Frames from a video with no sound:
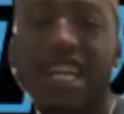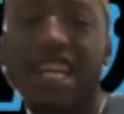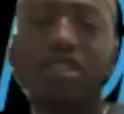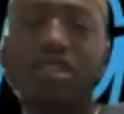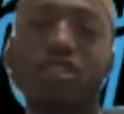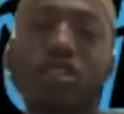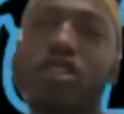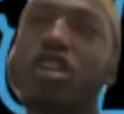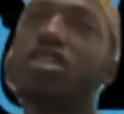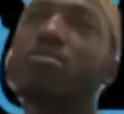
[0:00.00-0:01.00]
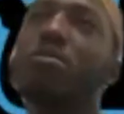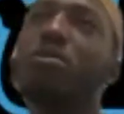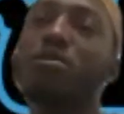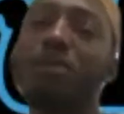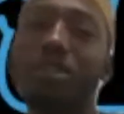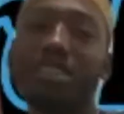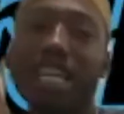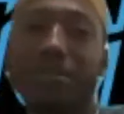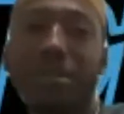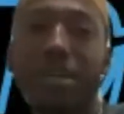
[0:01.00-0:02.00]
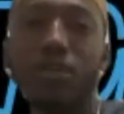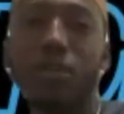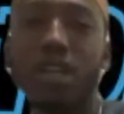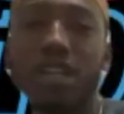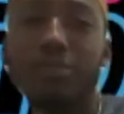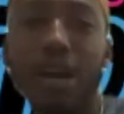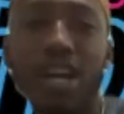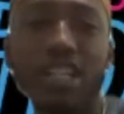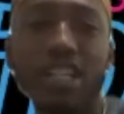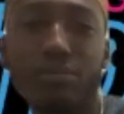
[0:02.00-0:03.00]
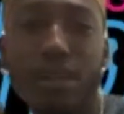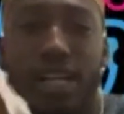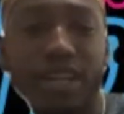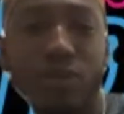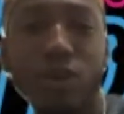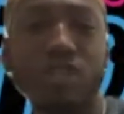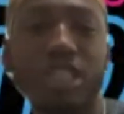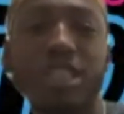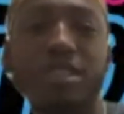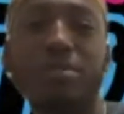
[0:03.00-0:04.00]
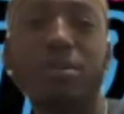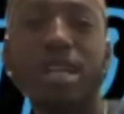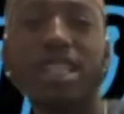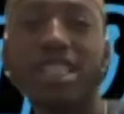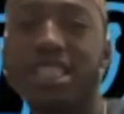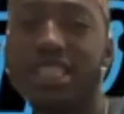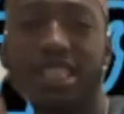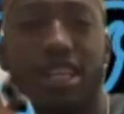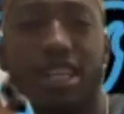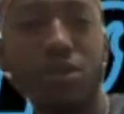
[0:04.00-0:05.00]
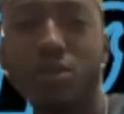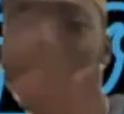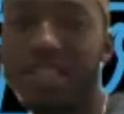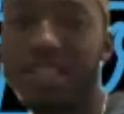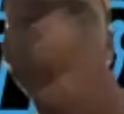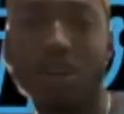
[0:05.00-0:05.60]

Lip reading: So talk to me more about Take Money. What inspired the brand? What was the inspiration? Like, what is it about?